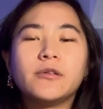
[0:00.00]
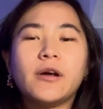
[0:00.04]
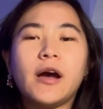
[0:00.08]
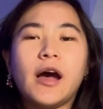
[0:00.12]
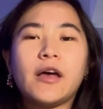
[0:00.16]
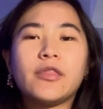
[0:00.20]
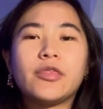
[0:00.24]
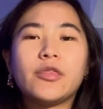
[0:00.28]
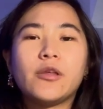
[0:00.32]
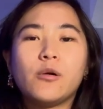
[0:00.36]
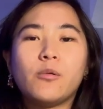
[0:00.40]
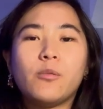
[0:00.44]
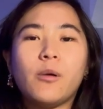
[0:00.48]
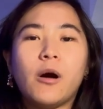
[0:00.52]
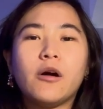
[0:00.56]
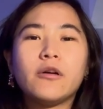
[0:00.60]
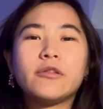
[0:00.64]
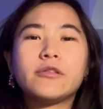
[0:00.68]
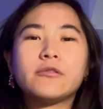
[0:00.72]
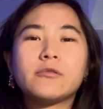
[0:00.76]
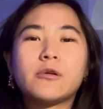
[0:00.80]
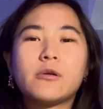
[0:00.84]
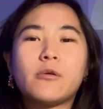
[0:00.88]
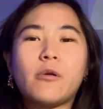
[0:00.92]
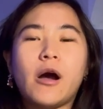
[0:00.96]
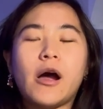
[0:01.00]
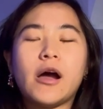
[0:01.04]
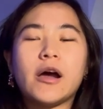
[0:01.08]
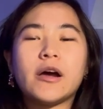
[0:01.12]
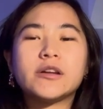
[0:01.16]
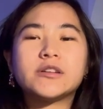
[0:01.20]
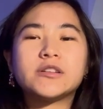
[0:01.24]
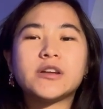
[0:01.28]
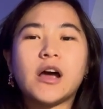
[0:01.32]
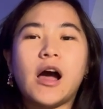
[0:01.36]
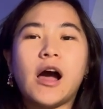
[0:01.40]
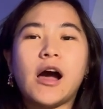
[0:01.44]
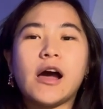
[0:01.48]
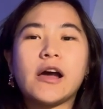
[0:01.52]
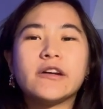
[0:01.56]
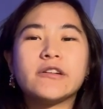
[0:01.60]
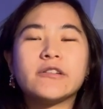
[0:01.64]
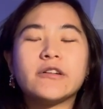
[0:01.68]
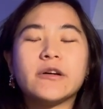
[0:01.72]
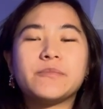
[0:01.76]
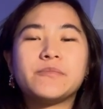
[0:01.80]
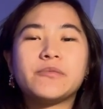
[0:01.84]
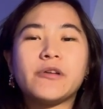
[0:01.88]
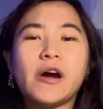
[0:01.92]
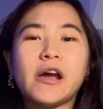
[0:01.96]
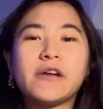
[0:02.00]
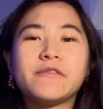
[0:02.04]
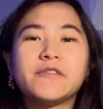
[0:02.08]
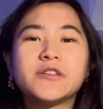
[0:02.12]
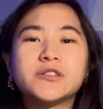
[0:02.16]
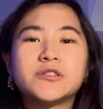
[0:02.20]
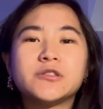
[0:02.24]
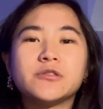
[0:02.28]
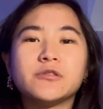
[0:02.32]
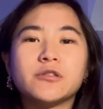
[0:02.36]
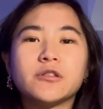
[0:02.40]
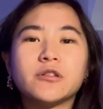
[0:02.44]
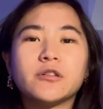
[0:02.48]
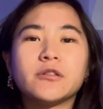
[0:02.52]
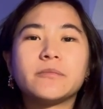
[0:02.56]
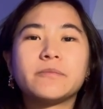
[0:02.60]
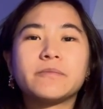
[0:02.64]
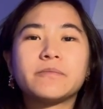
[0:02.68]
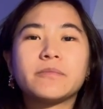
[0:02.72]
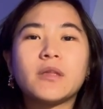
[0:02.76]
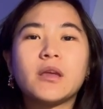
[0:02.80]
had the wealth required to hire a private tutor.